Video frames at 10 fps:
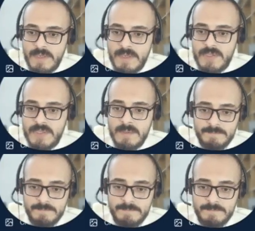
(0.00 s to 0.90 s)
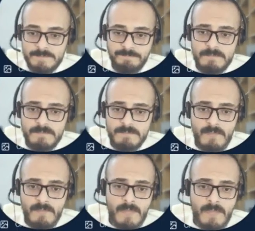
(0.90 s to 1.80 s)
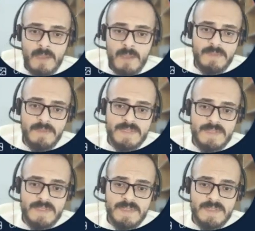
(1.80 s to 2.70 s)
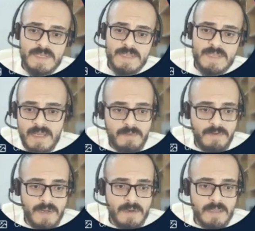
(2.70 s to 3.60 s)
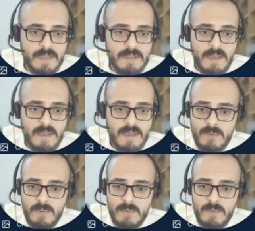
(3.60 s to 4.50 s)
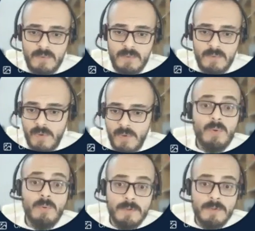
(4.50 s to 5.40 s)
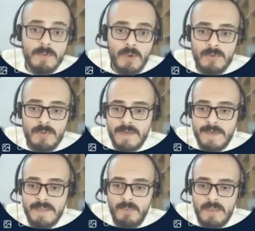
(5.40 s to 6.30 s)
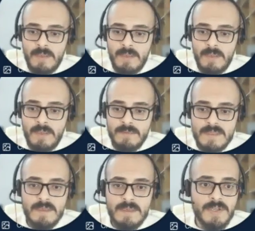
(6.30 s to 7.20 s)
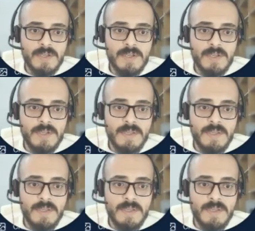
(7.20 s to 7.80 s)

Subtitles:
So this is a service I am offering right now. We will talk about it right away. Just click generate and it's sent to AI.